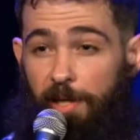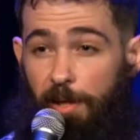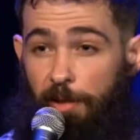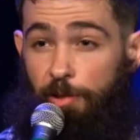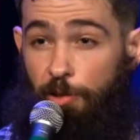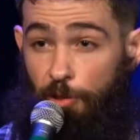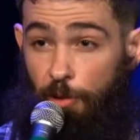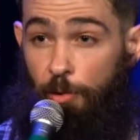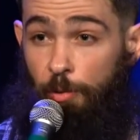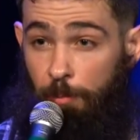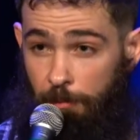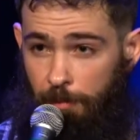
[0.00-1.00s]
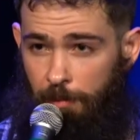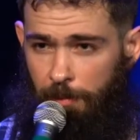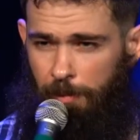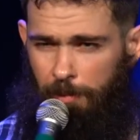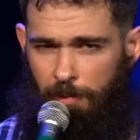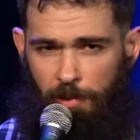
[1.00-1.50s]
on Zoom.
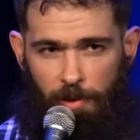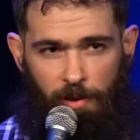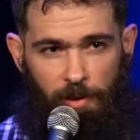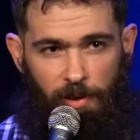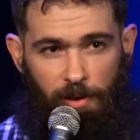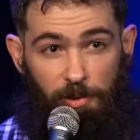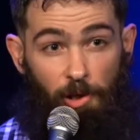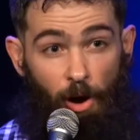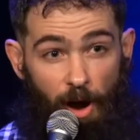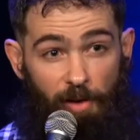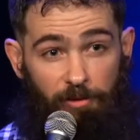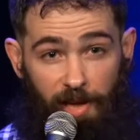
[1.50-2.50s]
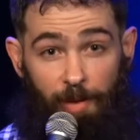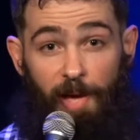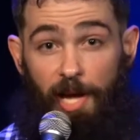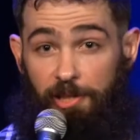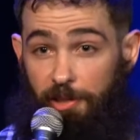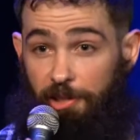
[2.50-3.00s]
It was awful. Like,
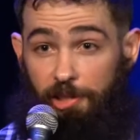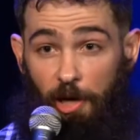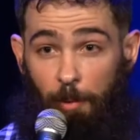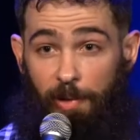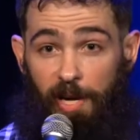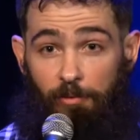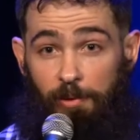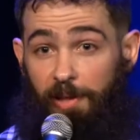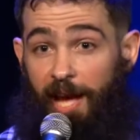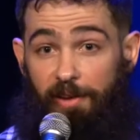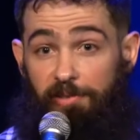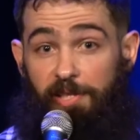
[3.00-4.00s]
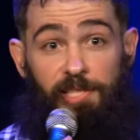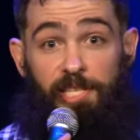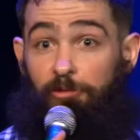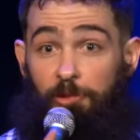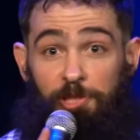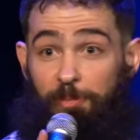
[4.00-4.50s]
imagine the show, but everyone laughing at
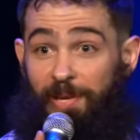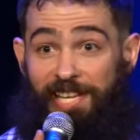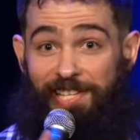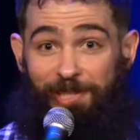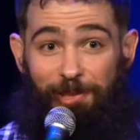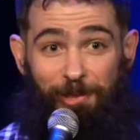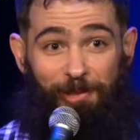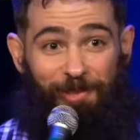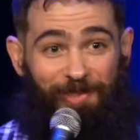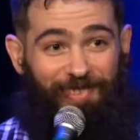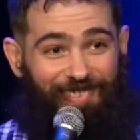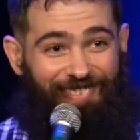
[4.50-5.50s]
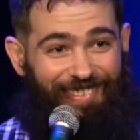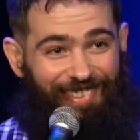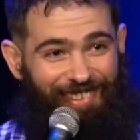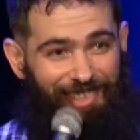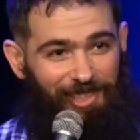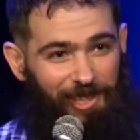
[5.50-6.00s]
different speeds.
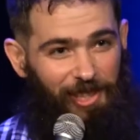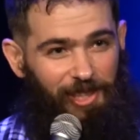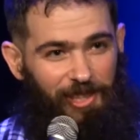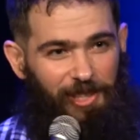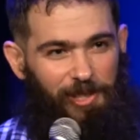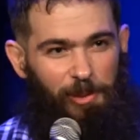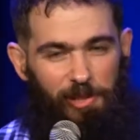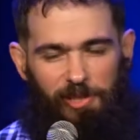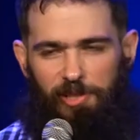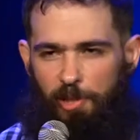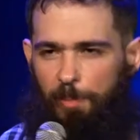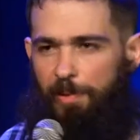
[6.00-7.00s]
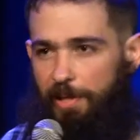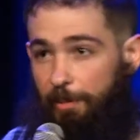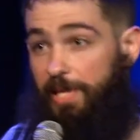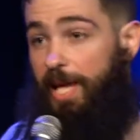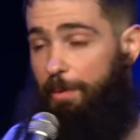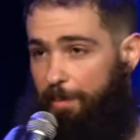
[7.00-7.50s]
So stupid. And then
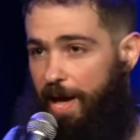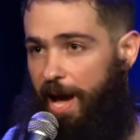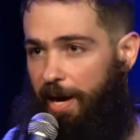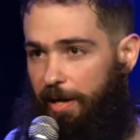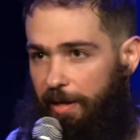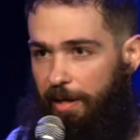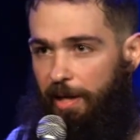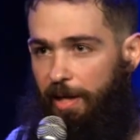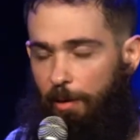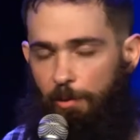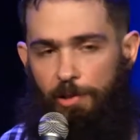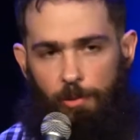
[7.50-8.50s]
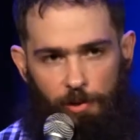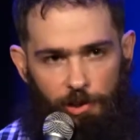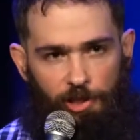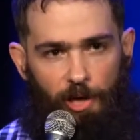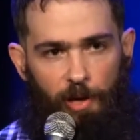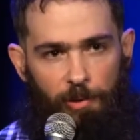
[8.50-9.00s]
we came back, and we're doing
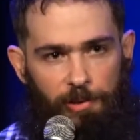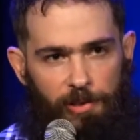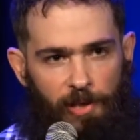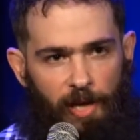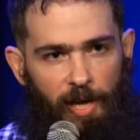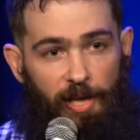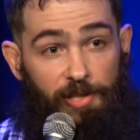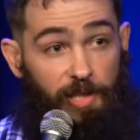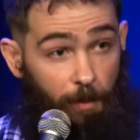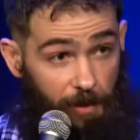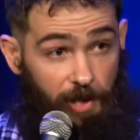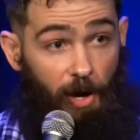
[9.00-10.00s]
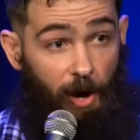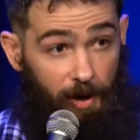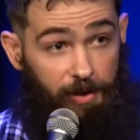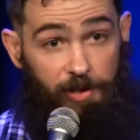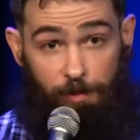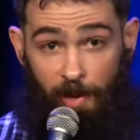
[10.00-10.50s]
shows, and some of the
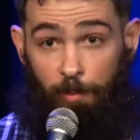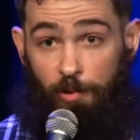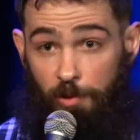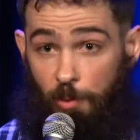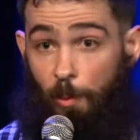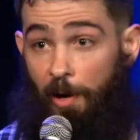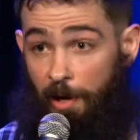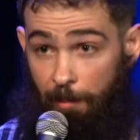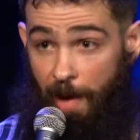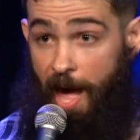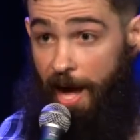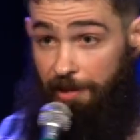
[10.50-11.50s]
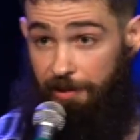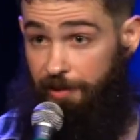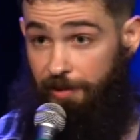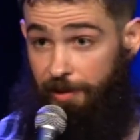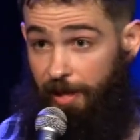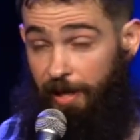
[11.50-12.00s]
audience members are wearing
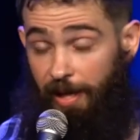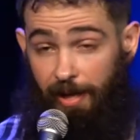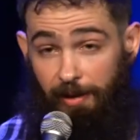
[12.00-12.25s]
masks. And,